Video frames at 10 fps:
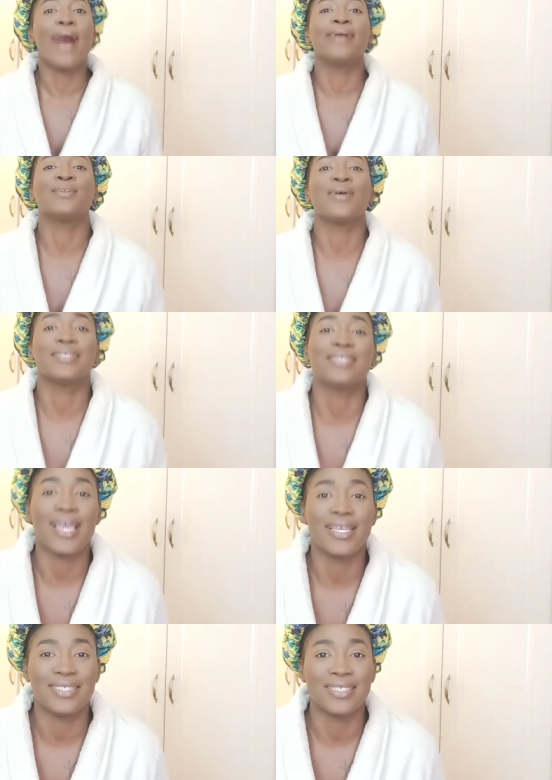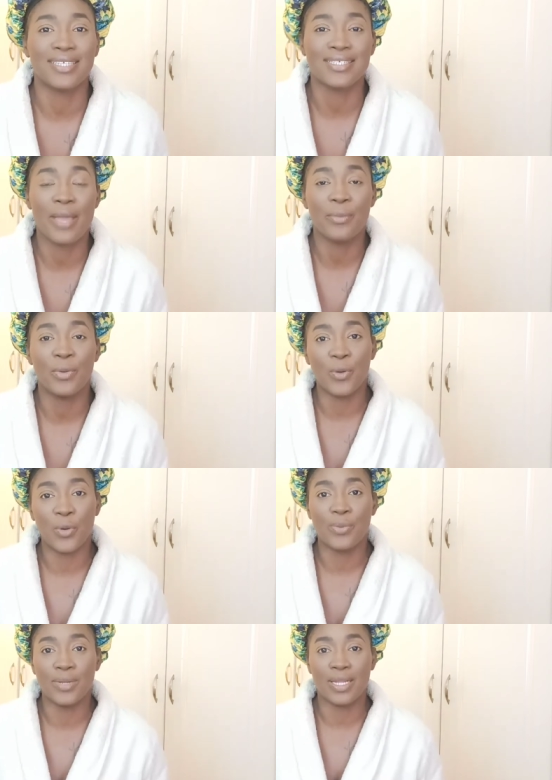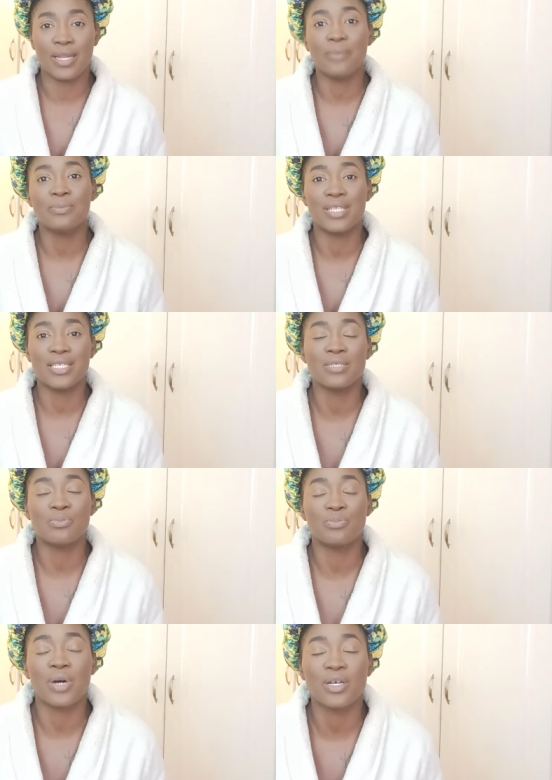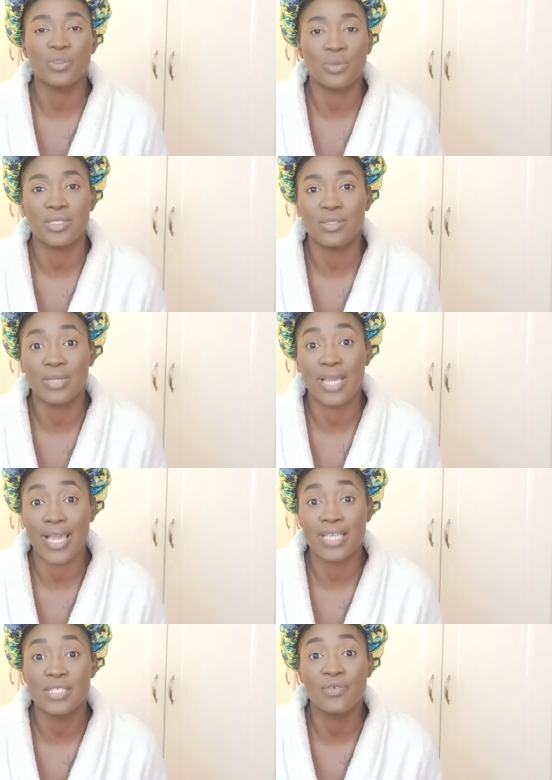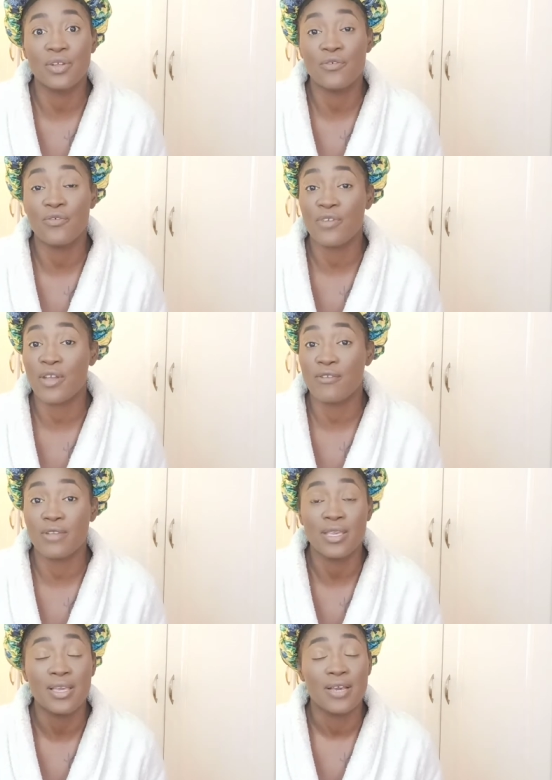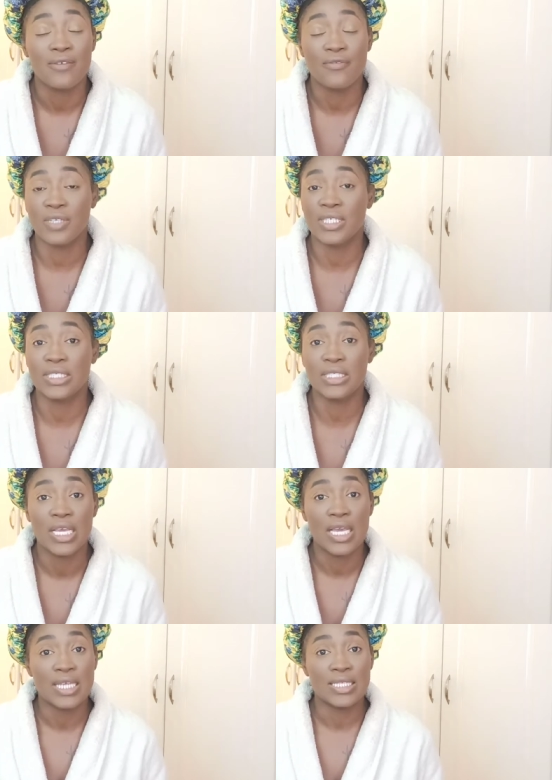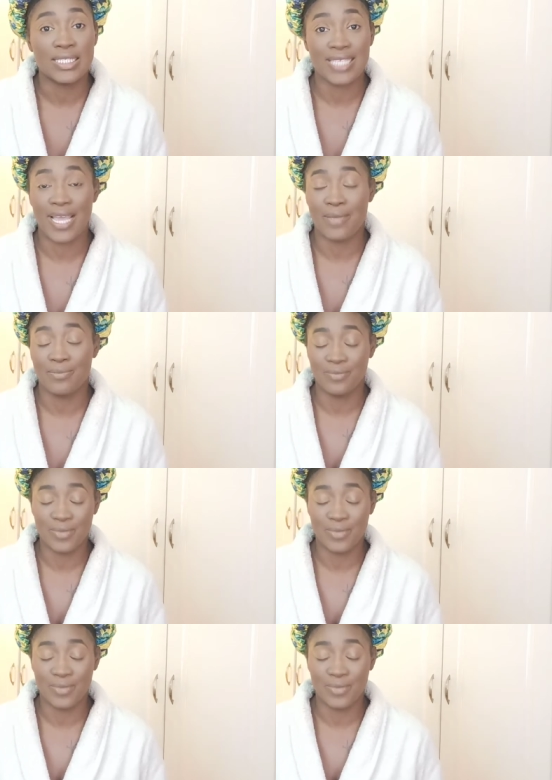I'm so excited because I'm opening up this box with you guys for the very first time.